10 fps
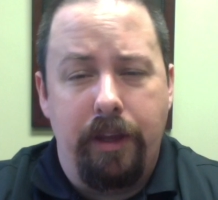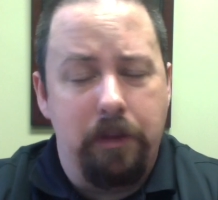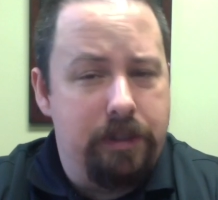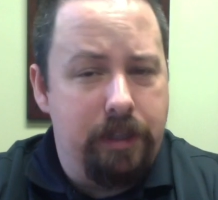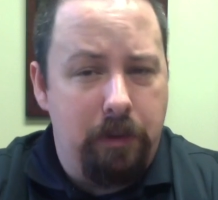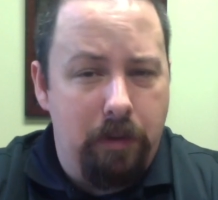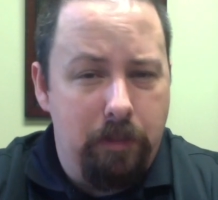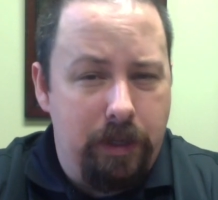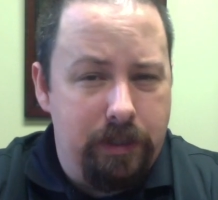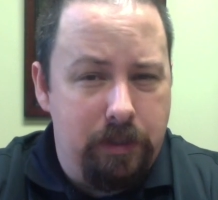it was secret
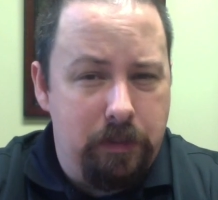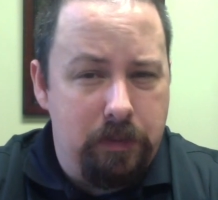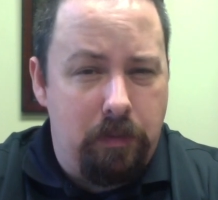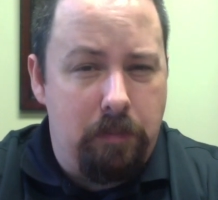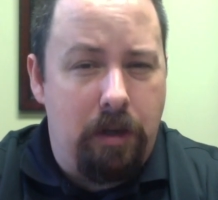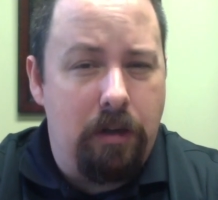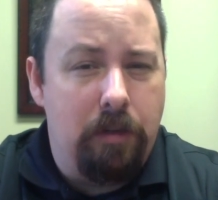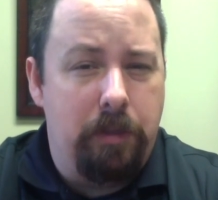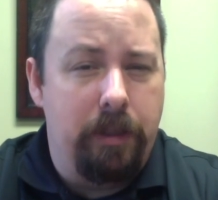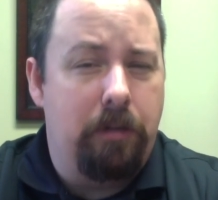because it was
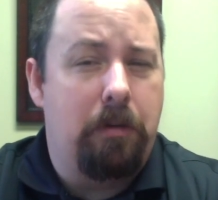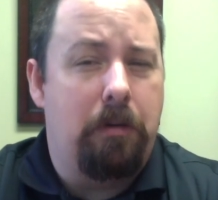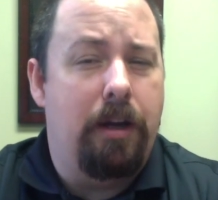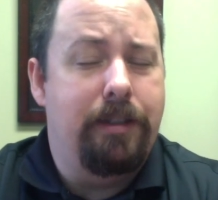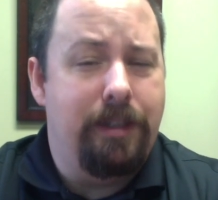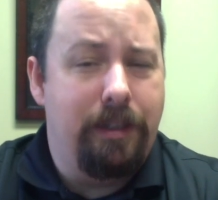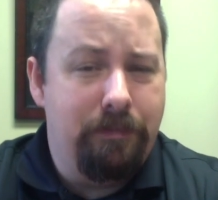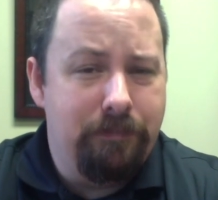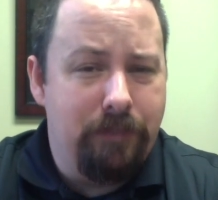remarkably crazy.